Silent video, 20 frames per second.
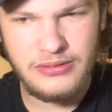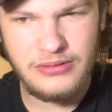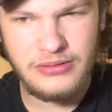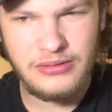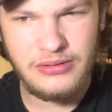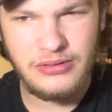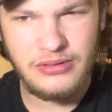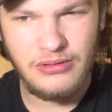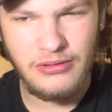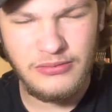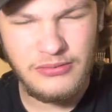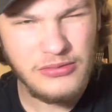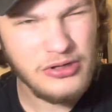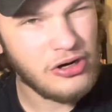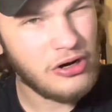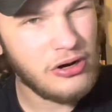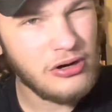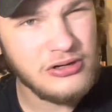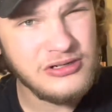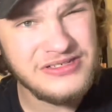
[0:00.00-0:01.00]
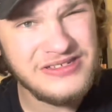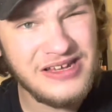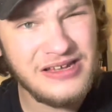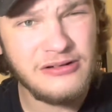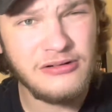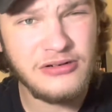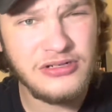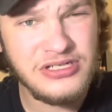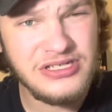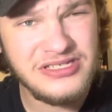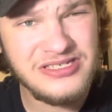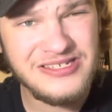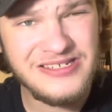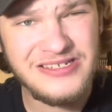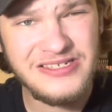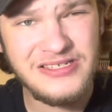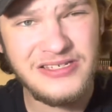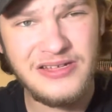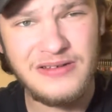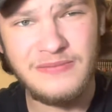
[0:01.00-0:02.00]
the cursed energy
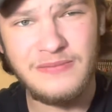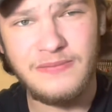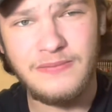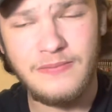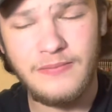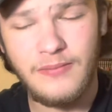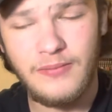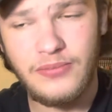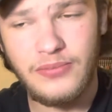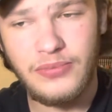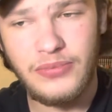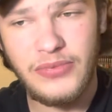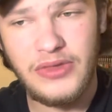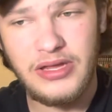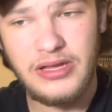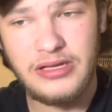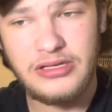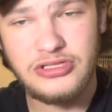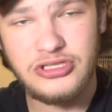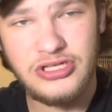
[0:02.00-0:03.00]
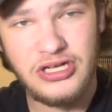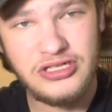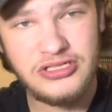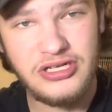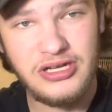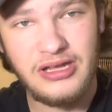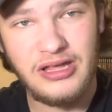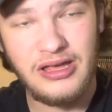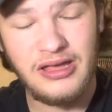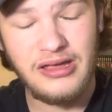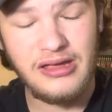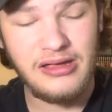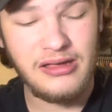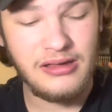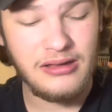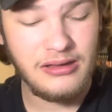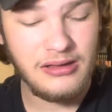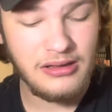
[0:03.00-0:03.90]
system in JJK